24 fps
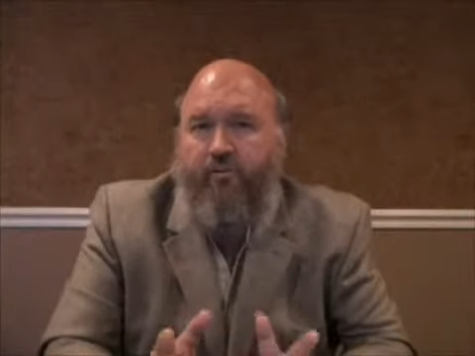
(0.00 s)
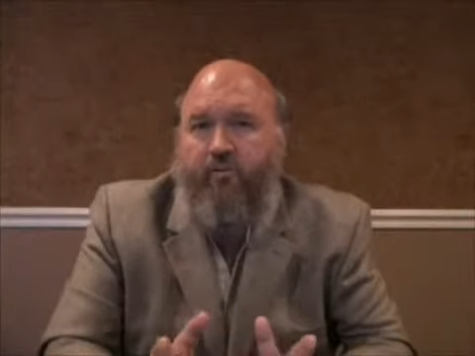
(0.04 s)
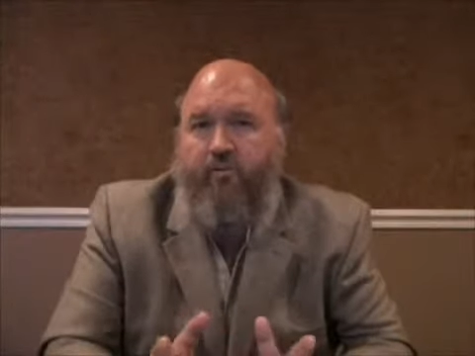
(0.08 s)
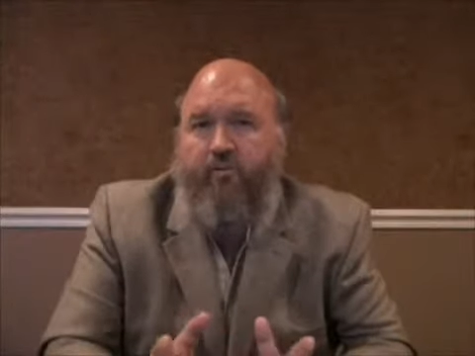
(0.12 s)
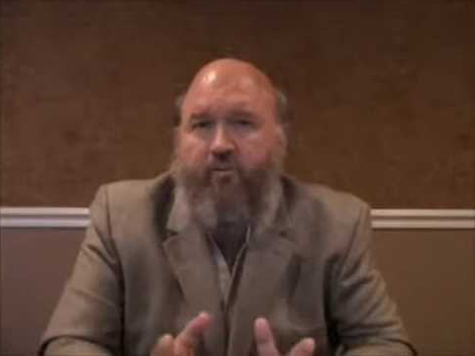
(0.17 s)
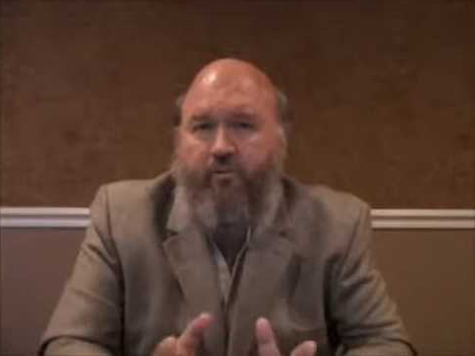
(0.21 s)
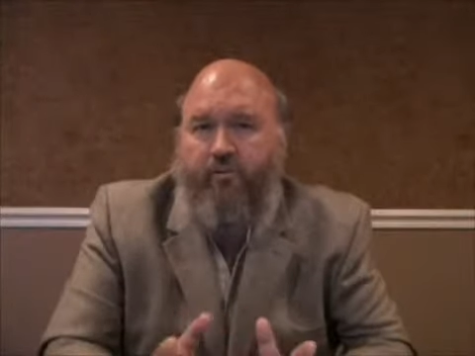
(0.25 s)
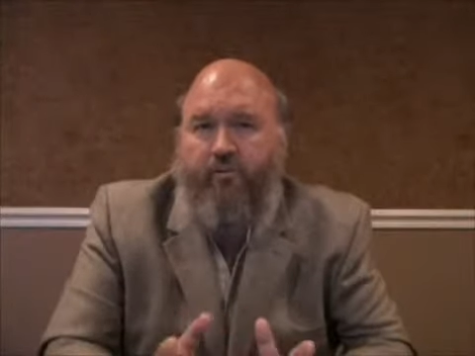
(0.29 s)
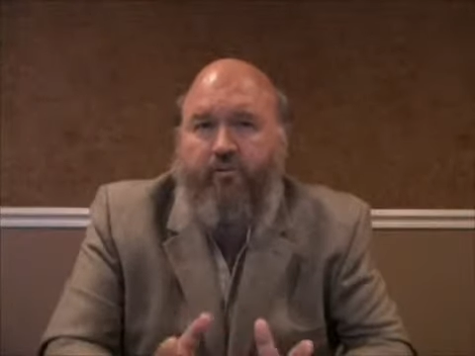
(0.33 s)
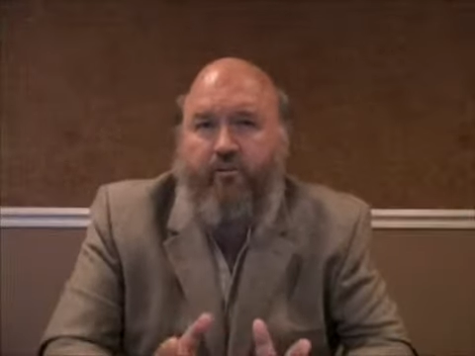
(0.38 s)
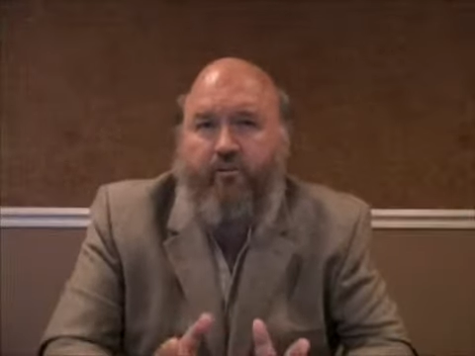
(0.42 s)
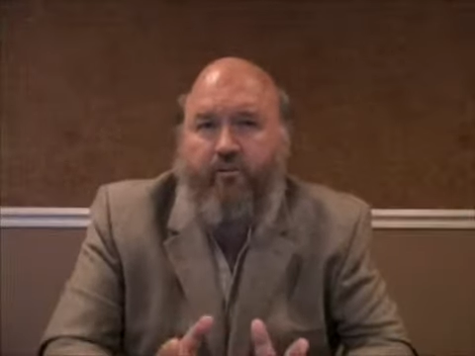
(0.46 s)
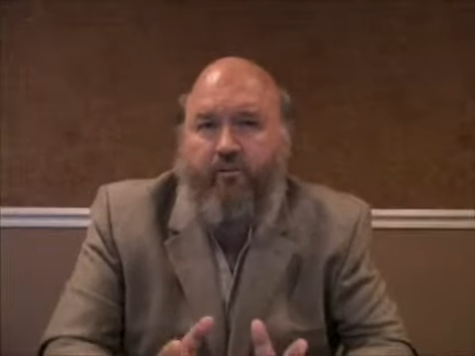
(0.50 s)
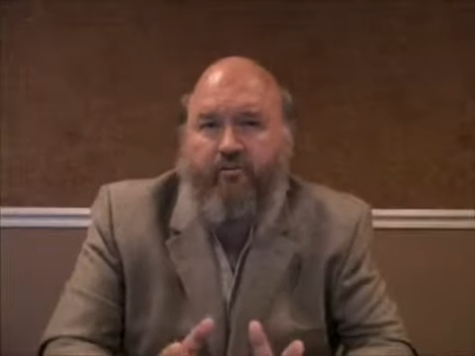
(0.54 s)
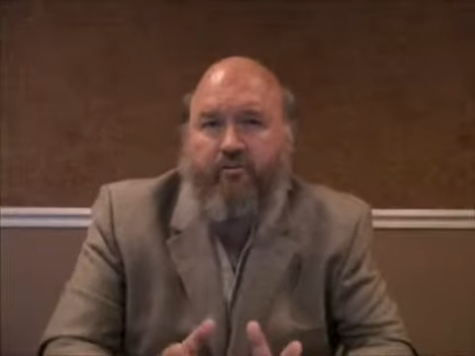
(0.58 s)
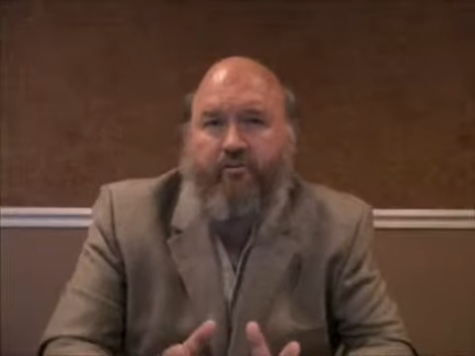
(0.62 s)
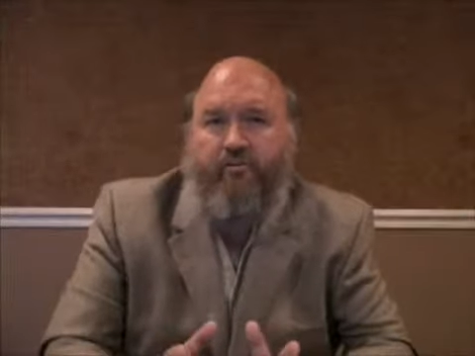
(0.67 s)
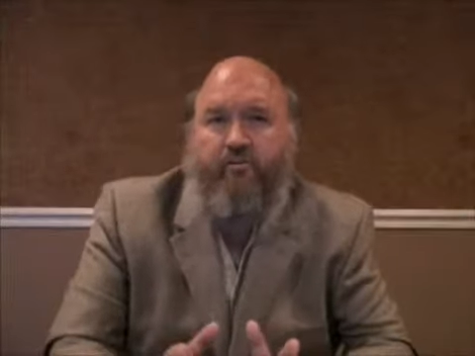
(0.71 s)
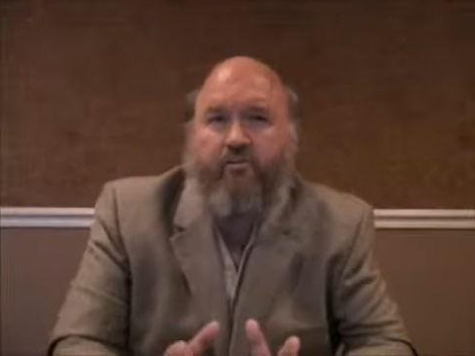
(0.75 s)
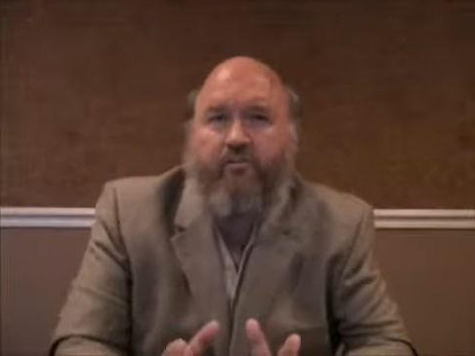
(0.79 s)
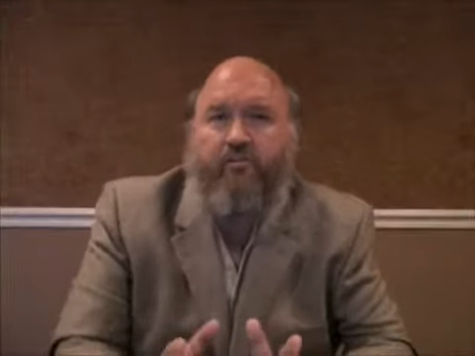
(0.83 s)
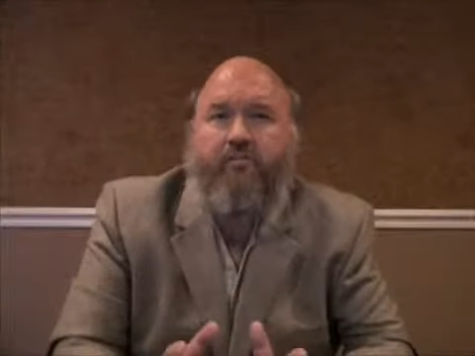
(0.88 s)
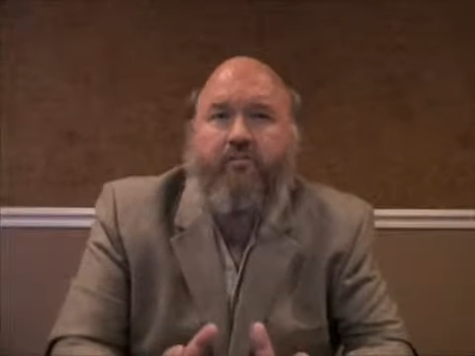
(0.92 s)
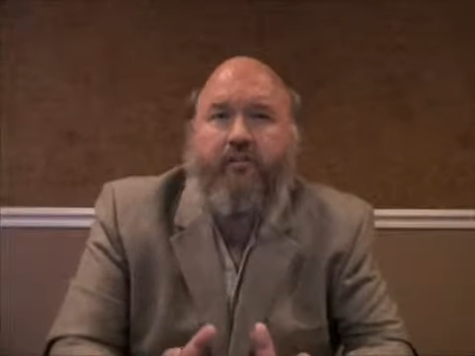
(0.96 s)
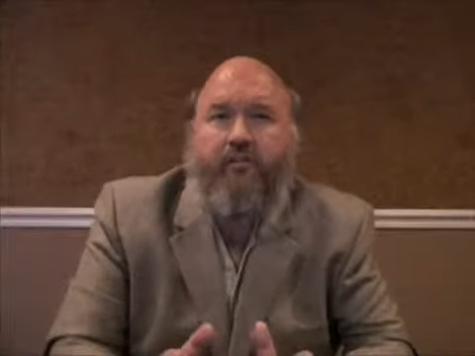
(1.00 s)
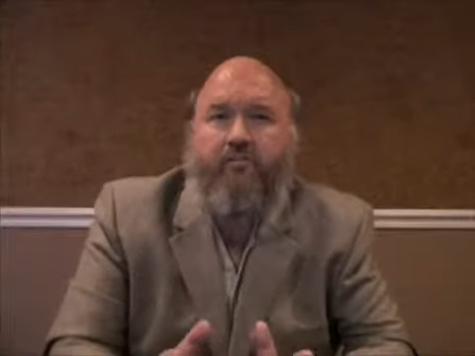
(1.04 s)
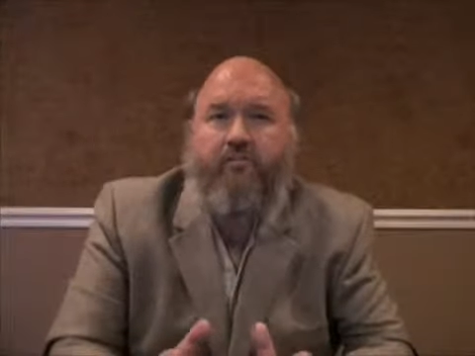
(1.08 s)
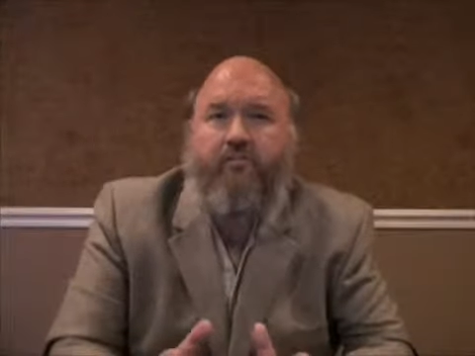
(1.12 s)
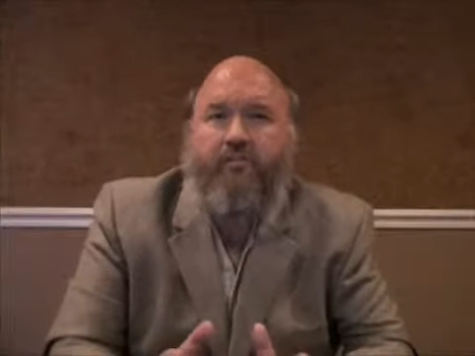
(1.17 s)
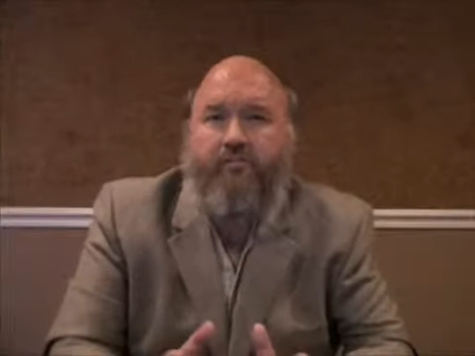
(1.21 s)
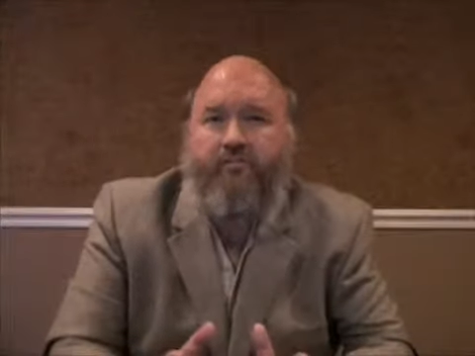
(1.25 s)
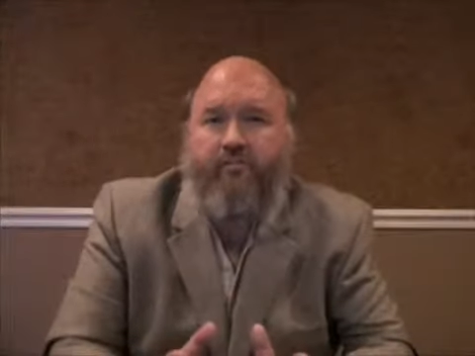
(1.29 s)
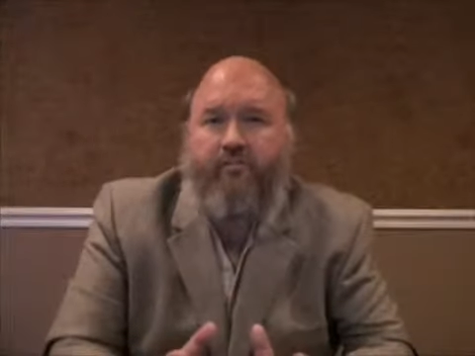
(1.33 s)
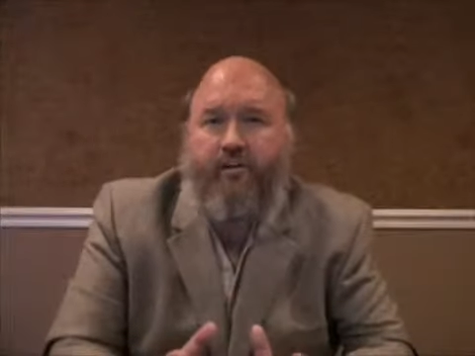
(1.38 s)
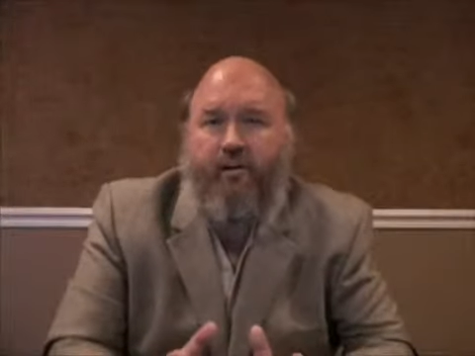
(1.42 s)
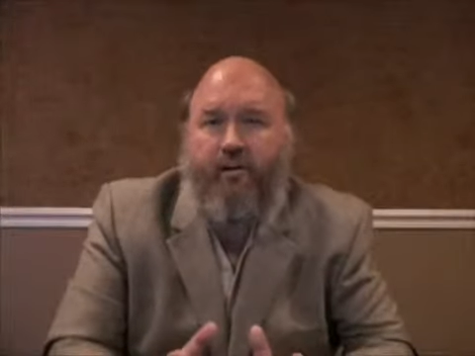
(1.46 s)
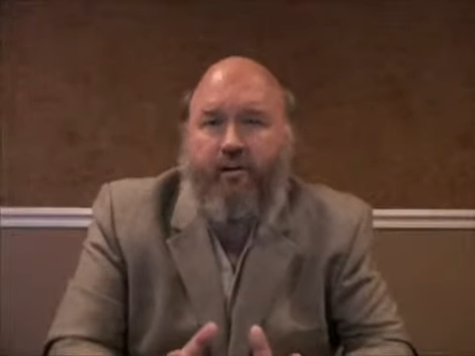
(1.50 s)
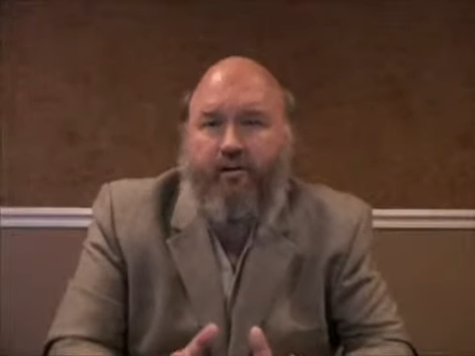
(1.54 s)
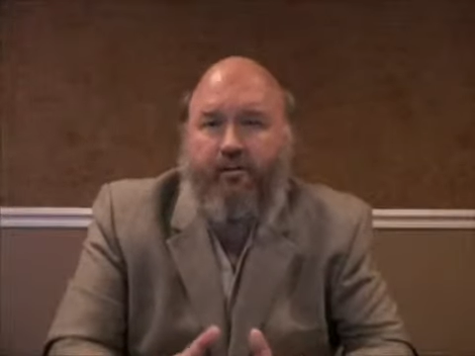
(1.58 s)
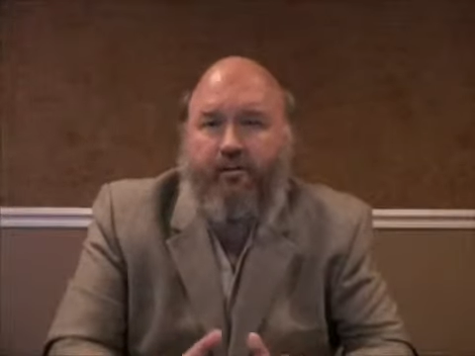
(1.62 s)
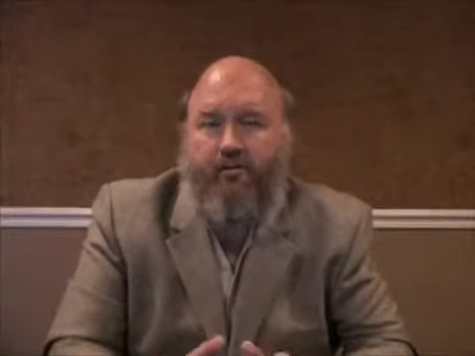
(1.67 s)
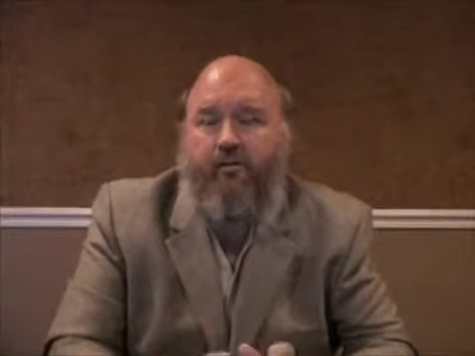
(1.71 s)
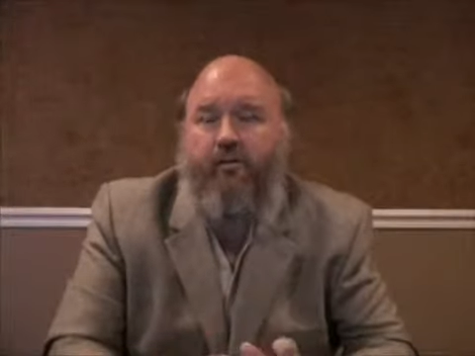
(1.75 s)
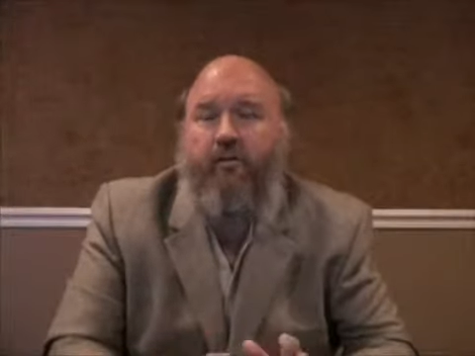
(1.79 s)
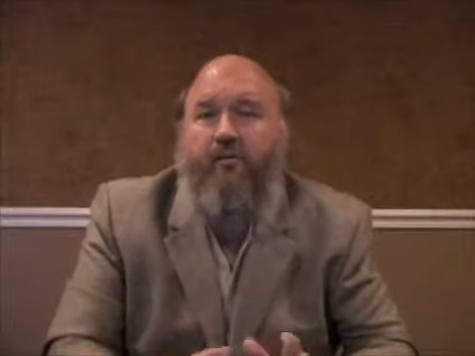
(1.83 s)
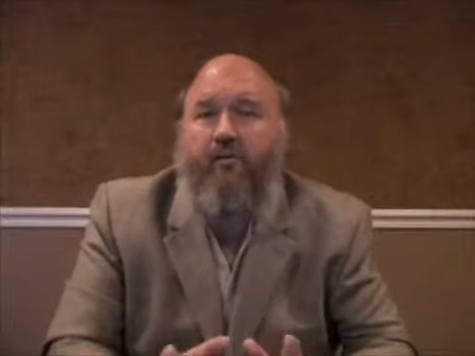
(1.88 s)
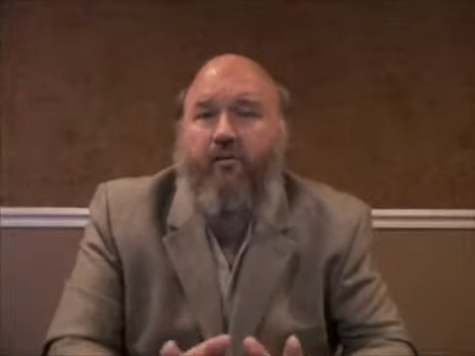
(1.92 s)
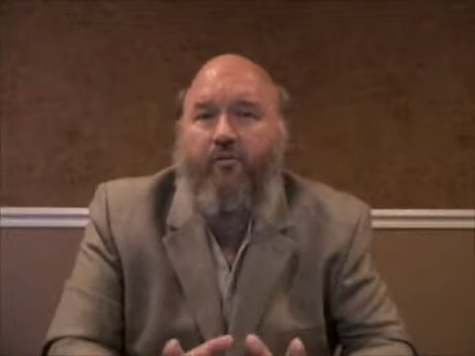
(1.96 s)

cortices is essentially saying